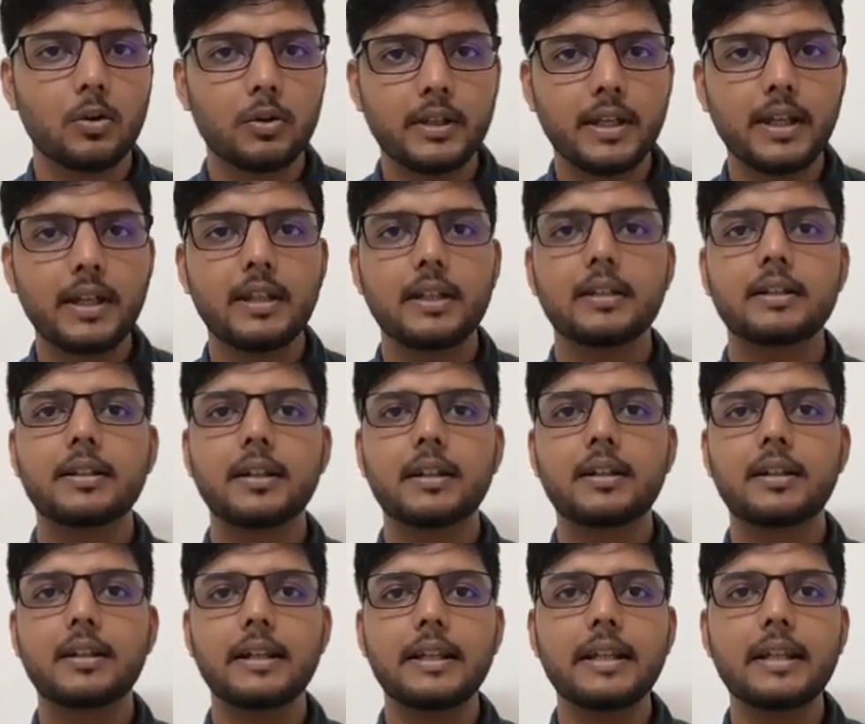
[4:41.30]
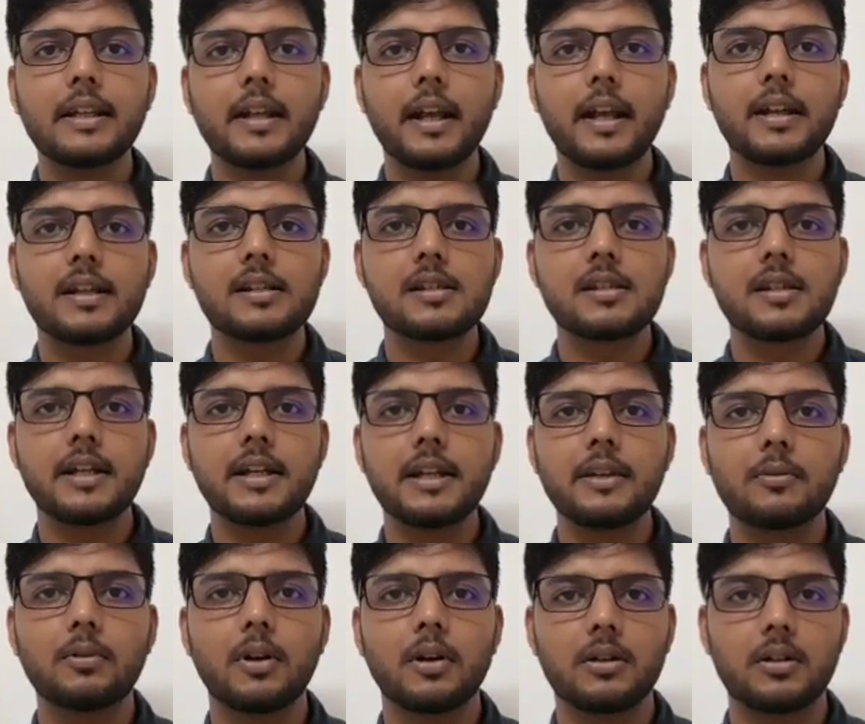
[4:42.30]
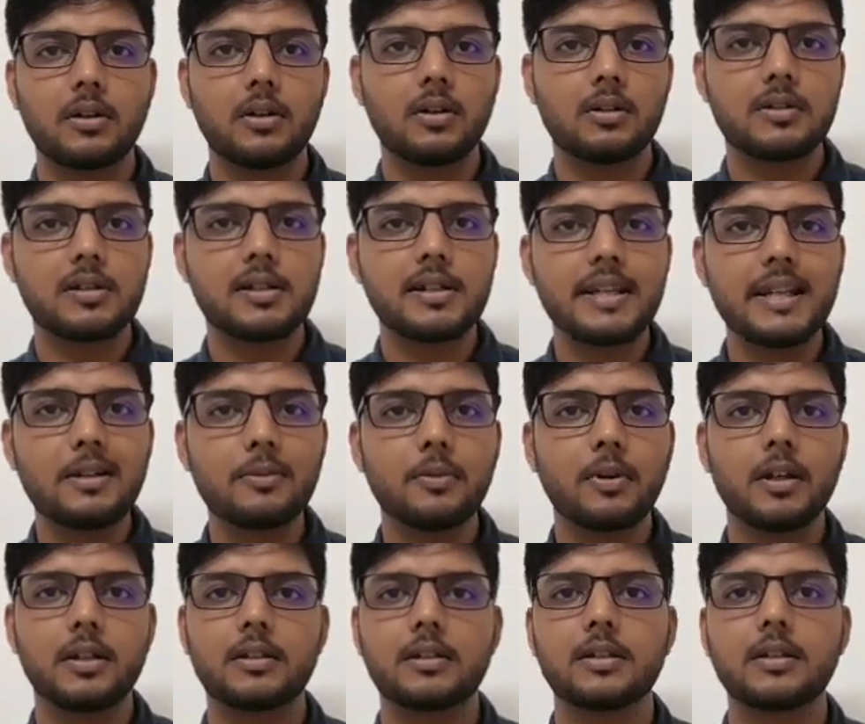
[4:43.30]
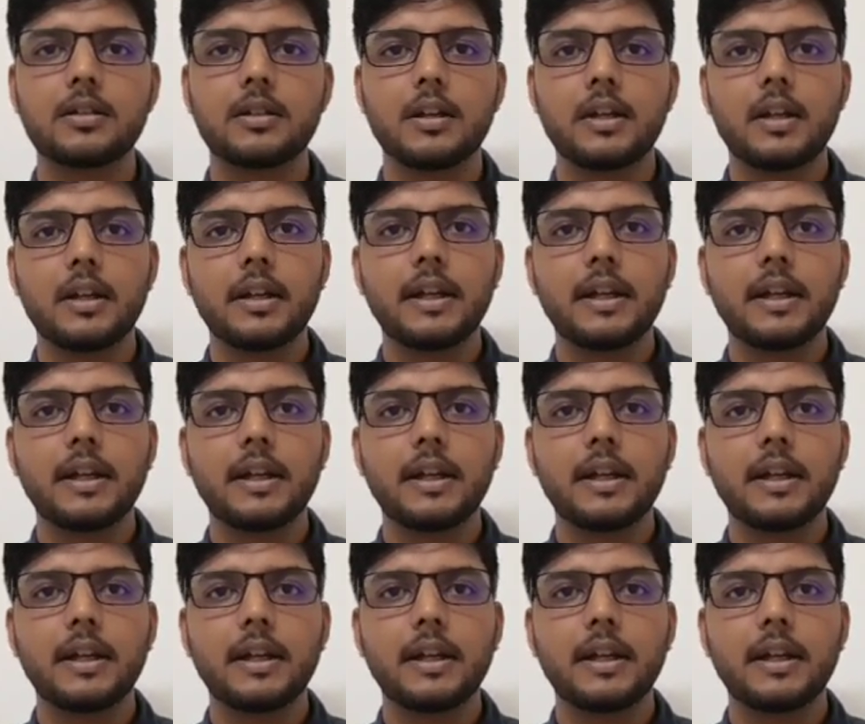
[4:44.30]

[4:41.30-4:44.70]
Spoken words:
okay, the clean and steady water or still water,